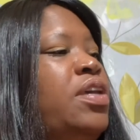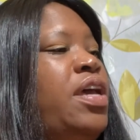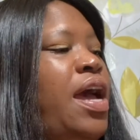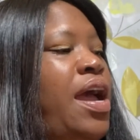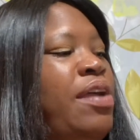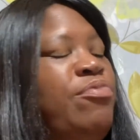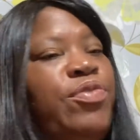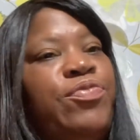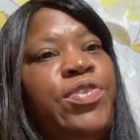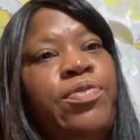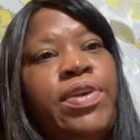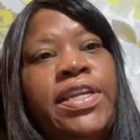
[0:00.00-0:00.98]
I am
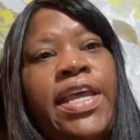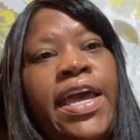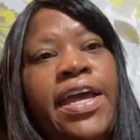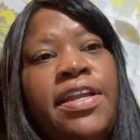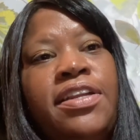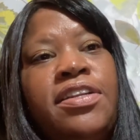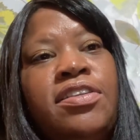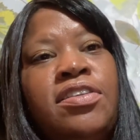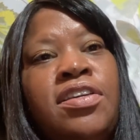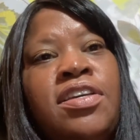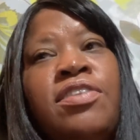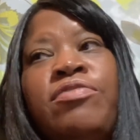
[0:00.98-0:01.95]
reviewing that.
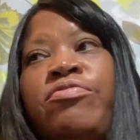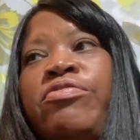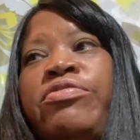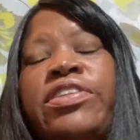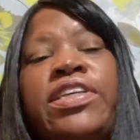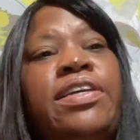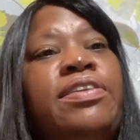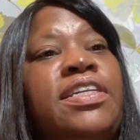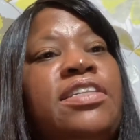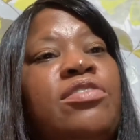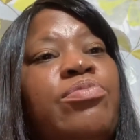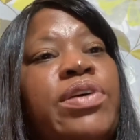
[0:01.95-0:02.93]
You've seen
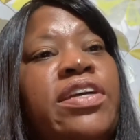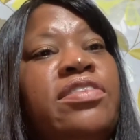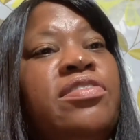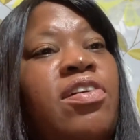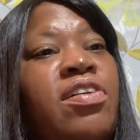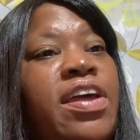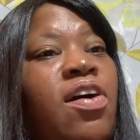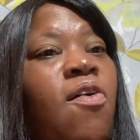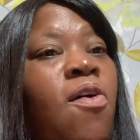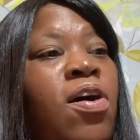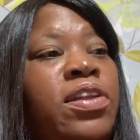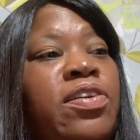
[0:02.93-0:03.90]
these wigs
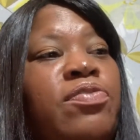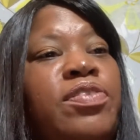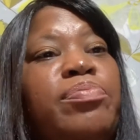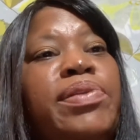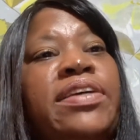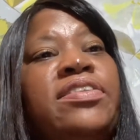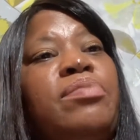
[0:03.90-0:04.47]
all over the place.